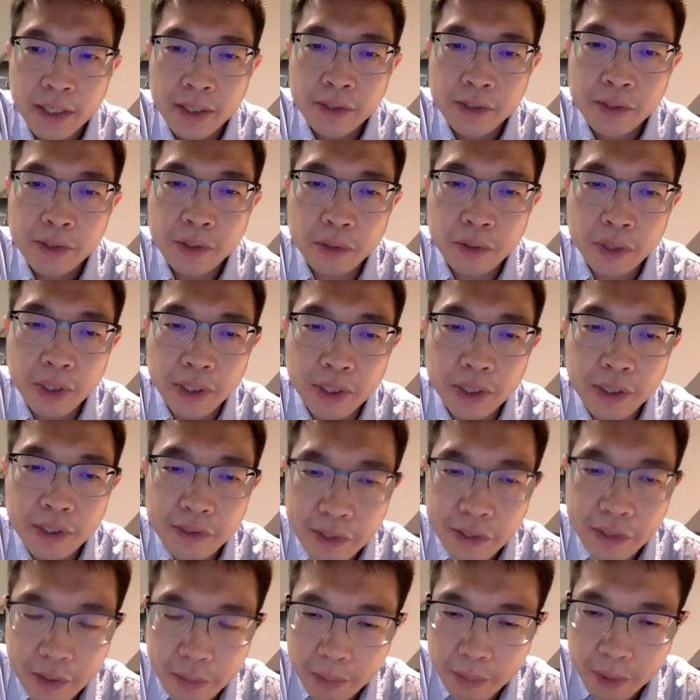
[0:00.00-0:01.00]
So it
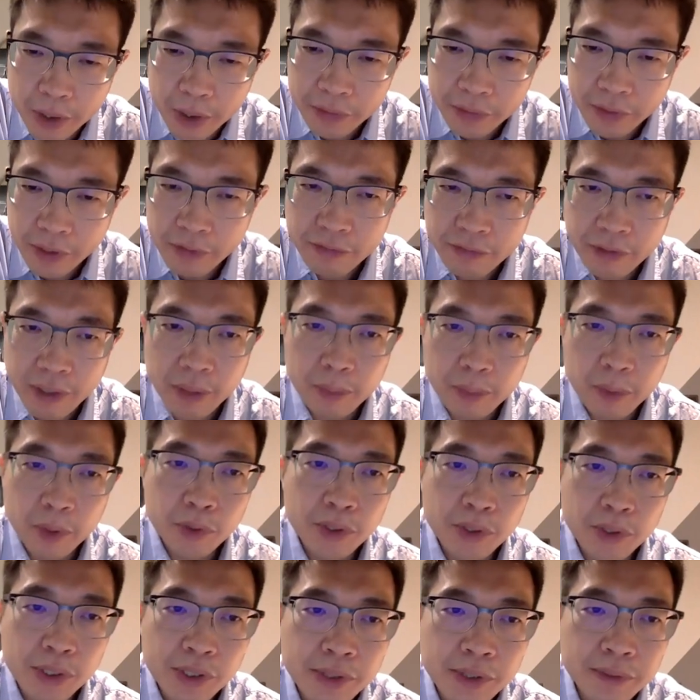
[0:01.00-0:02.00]
is improved in
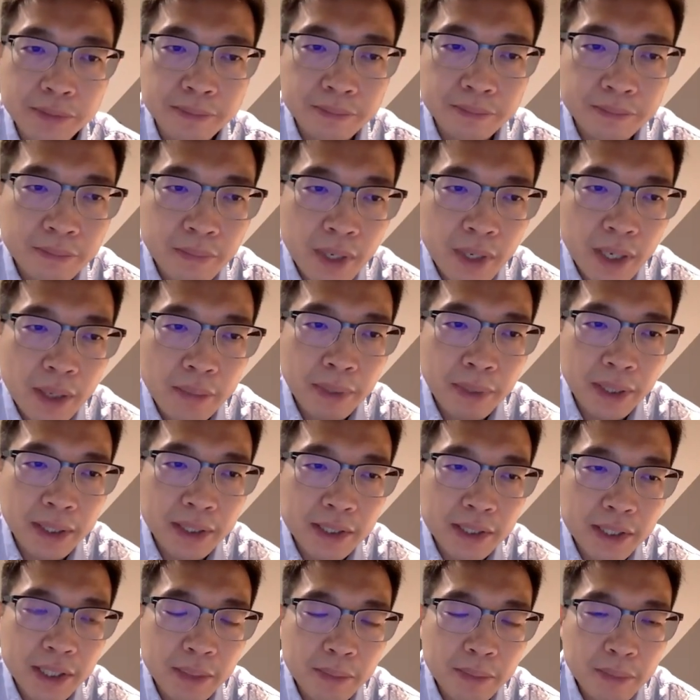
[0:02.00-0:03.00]
fibrosis. But at
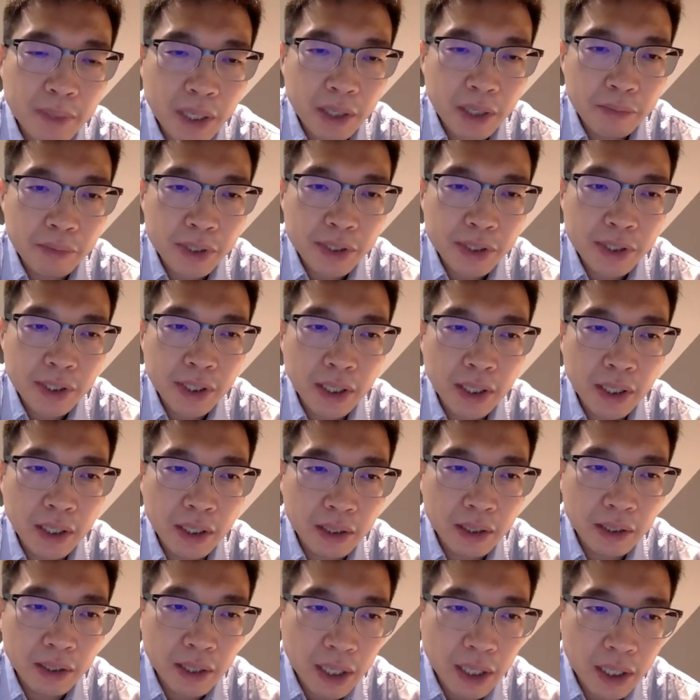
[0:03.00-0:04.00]
the same time, we see a
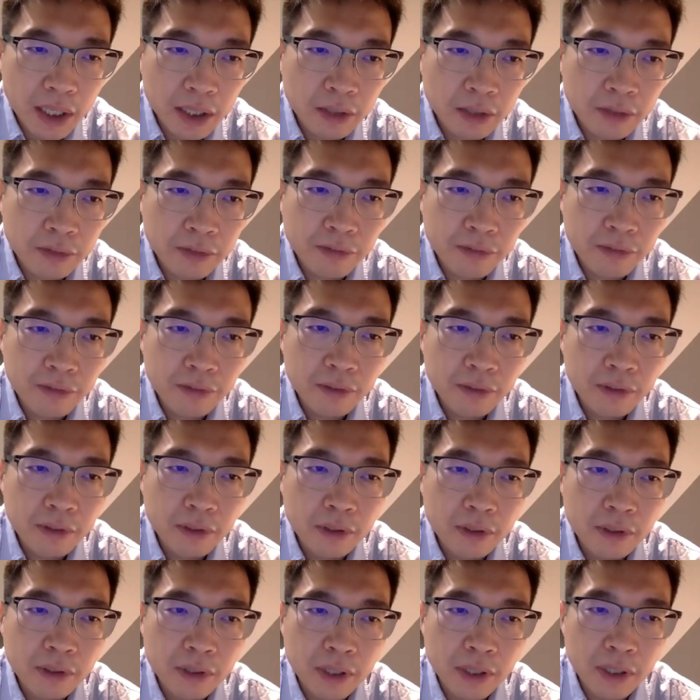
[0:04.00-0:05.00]
lot of
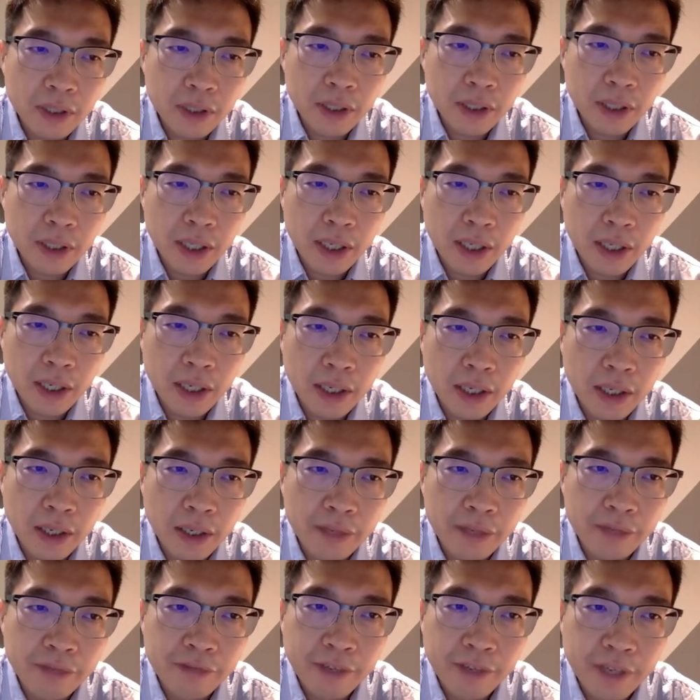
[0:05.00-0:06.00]
uh,
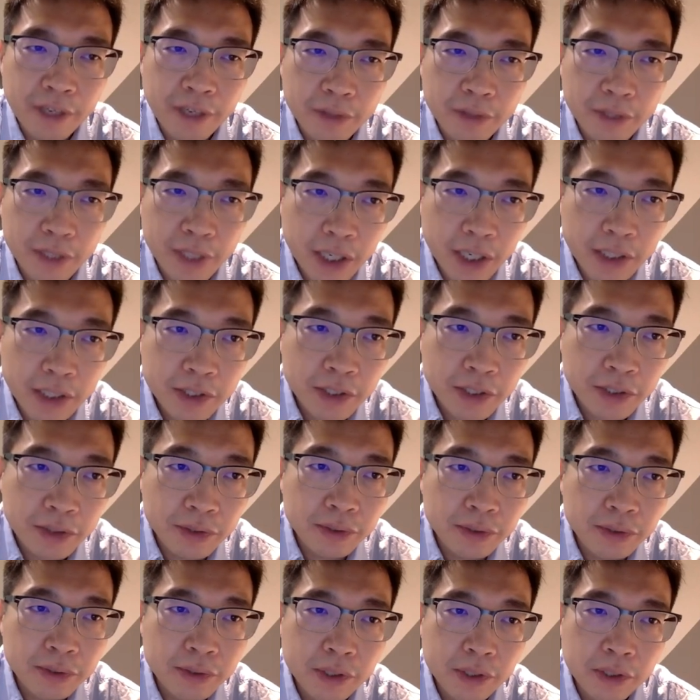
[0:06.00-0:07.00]
fat
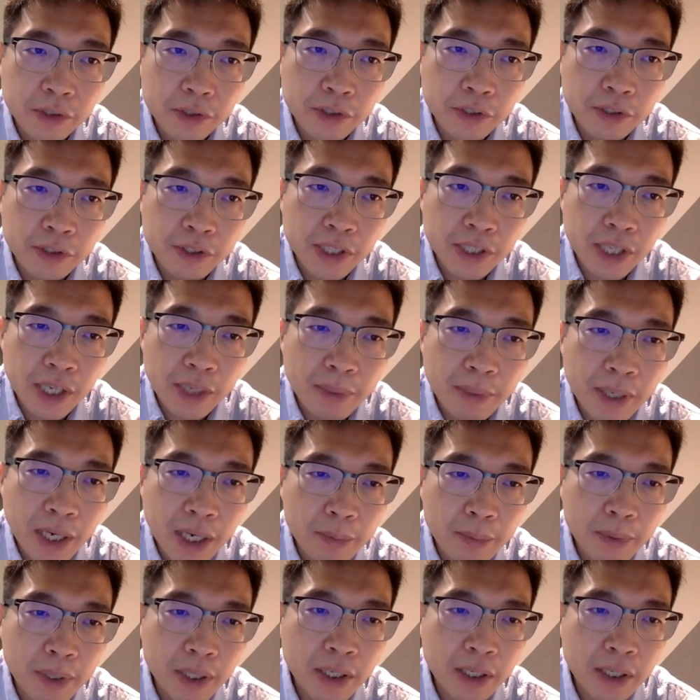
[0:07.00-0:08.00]
reduction. So you see
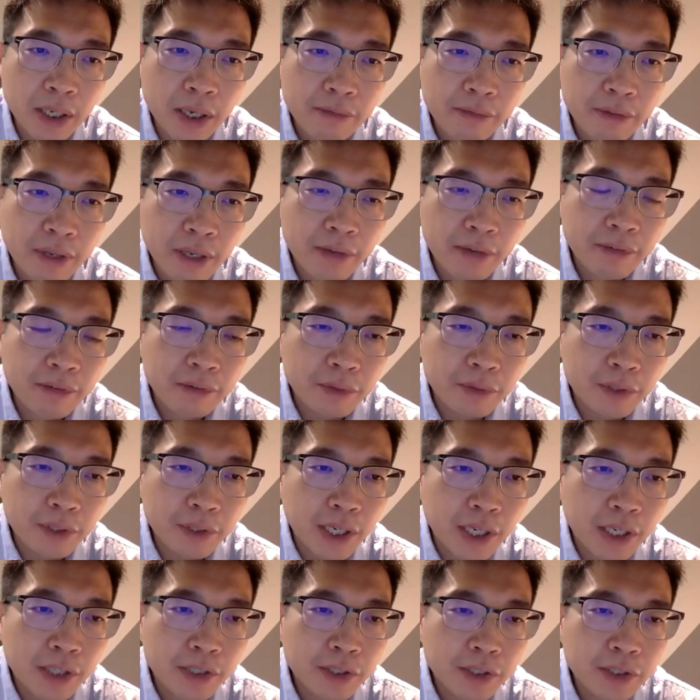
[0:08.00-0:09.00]
MRI-PDFF
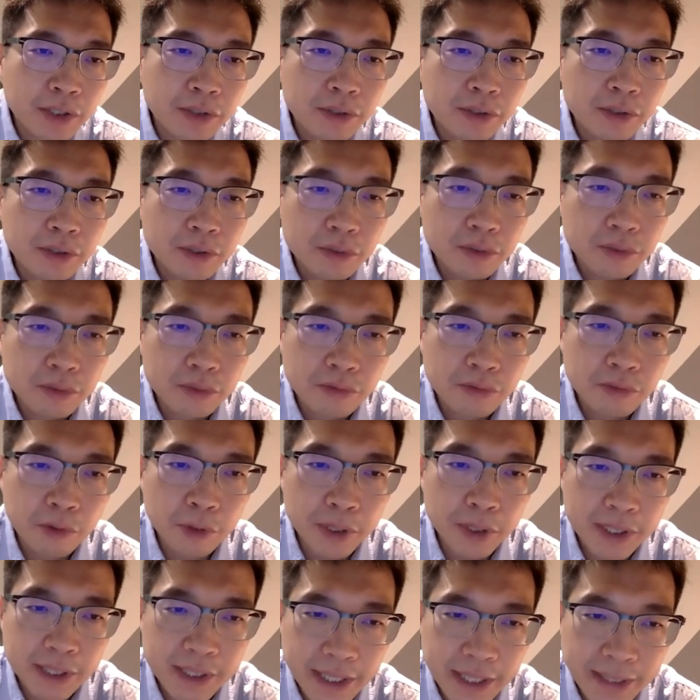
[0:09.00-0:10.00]
reduction,
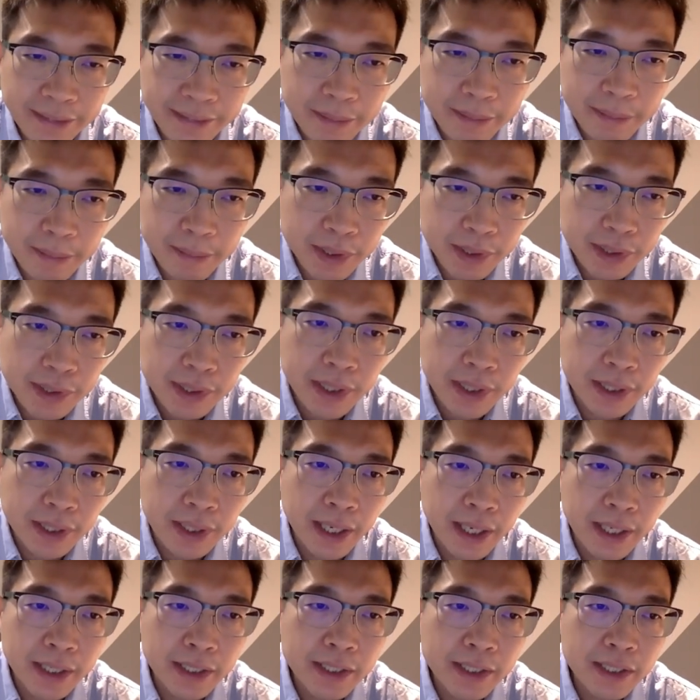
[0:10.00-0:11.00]
47%.
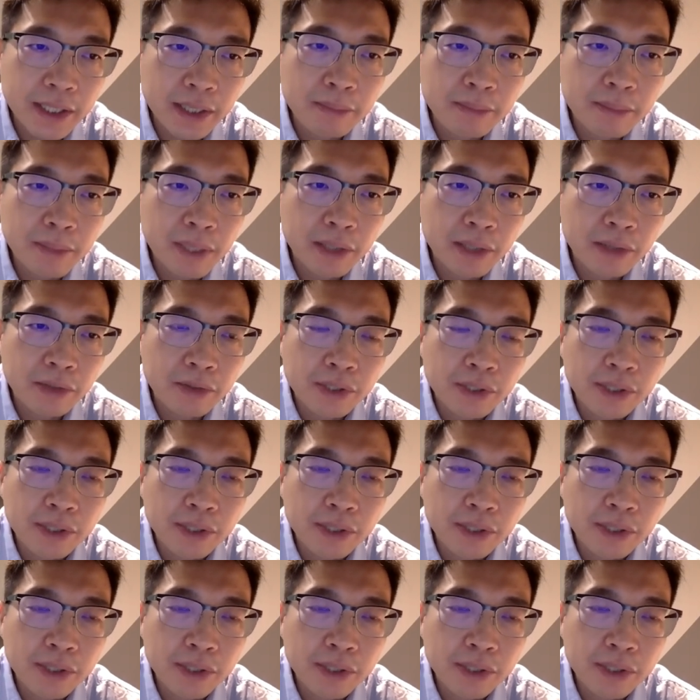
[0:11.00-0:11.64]
At the same time, you